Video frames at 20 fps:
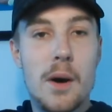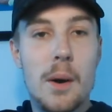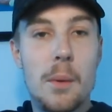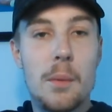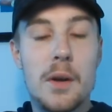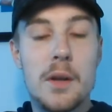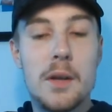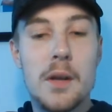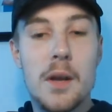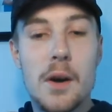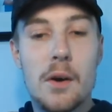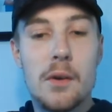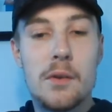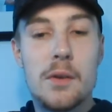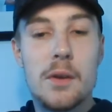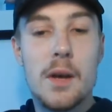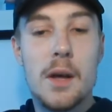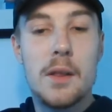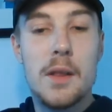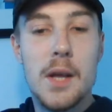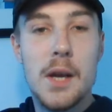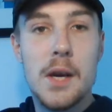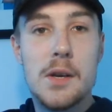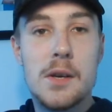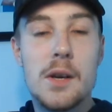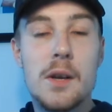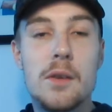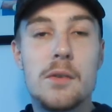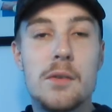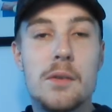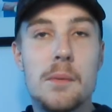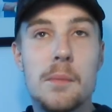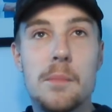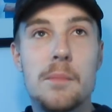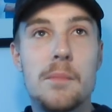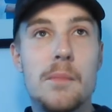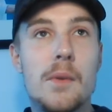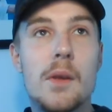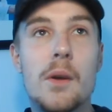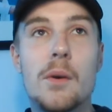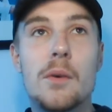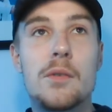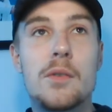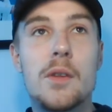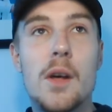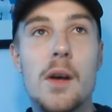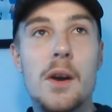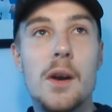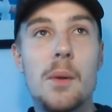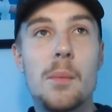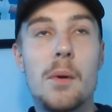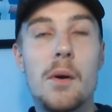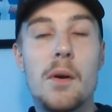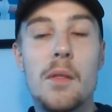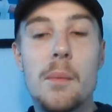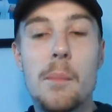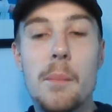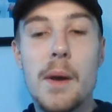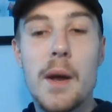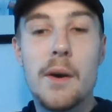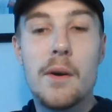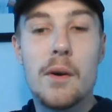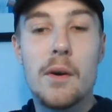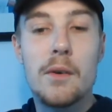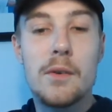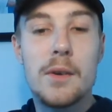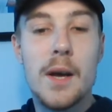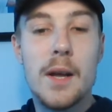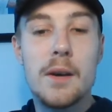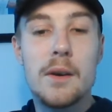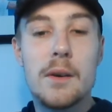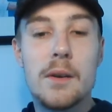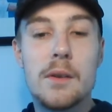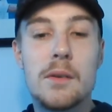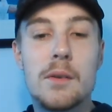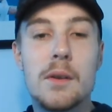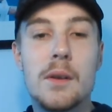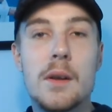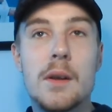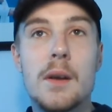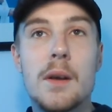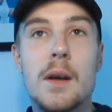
How can you not? I think she's, certainly one of the main contenders.